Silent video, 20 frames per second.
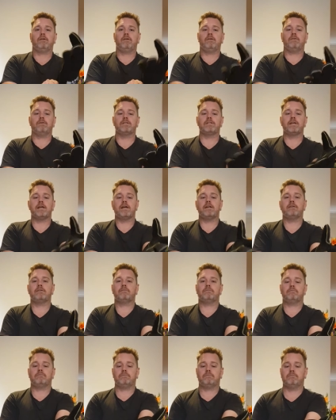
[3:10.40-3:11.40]
Once again,
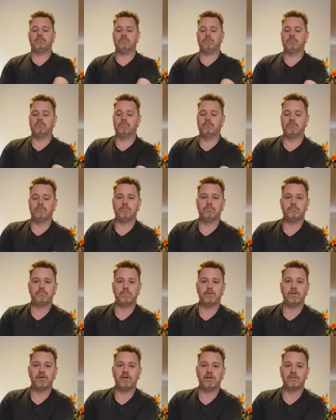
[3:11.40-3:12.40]

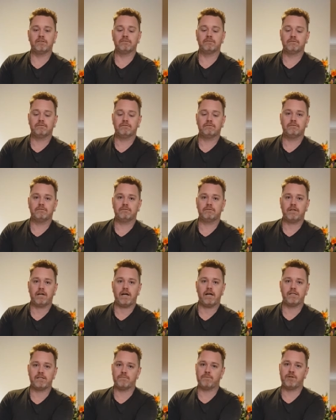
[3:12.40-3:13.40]
put it on,
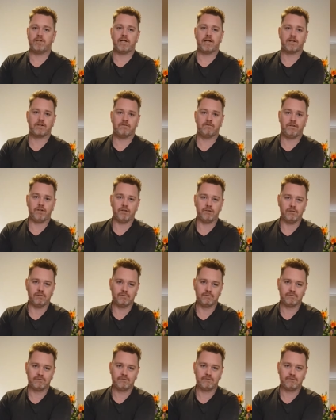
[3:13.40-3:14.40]
it's a protection for you.
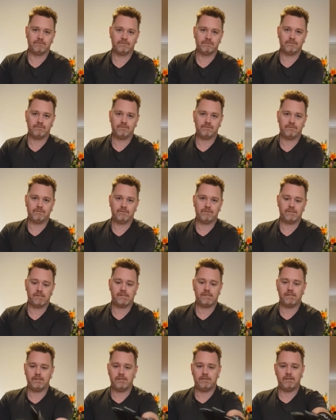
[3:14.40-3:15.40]

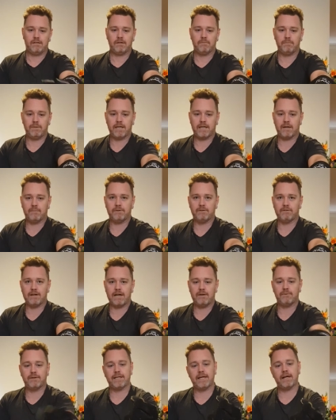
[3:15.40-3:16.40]
You can pick up the
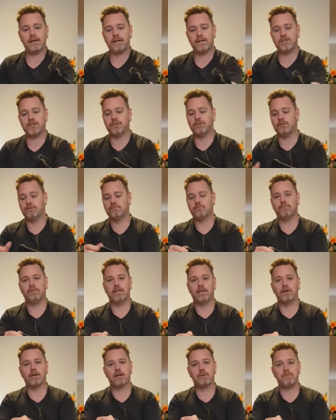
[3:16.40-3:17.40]
rat without an issue, they're
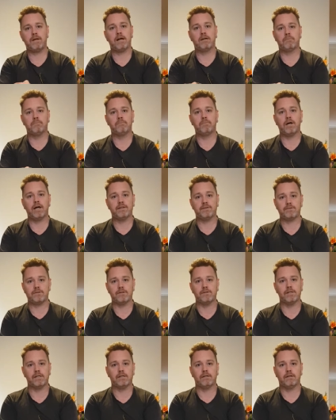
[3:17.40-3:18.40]
not going to be able to bite
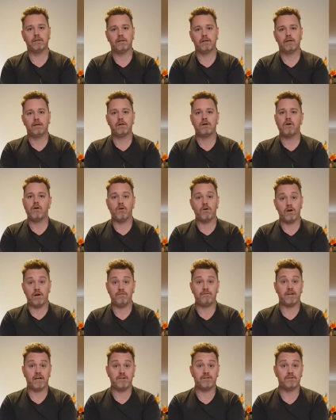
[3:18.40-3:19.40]
through it, or if
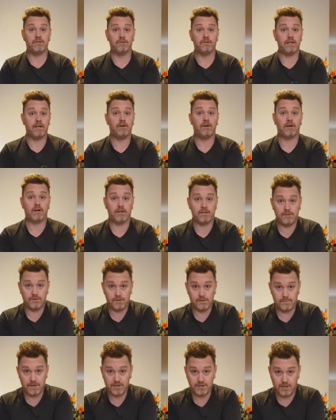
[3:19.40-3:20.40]
they do, they're not going to do
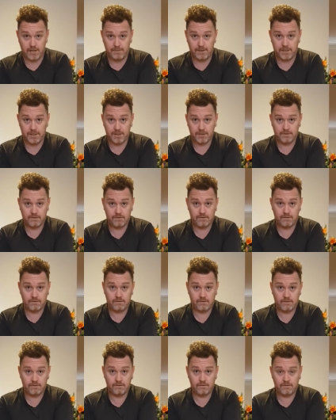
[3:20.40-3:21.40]
as much damage.
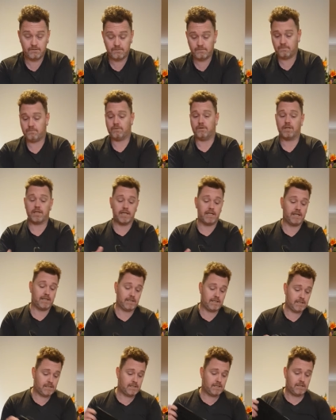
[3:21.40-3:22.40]
Okay?
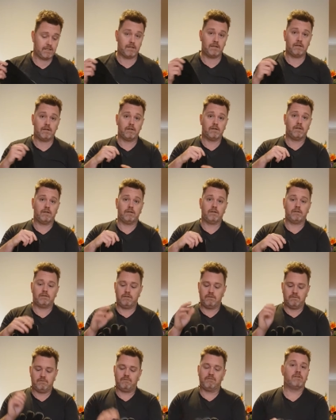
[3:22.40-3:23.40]

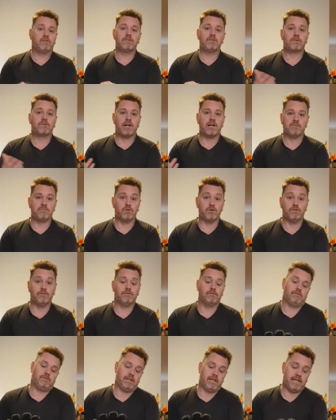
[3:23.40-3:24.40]
Scratch
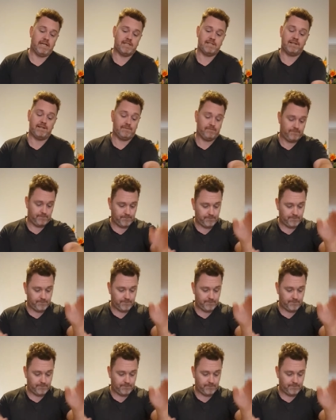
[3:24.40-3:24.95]
proof, easy.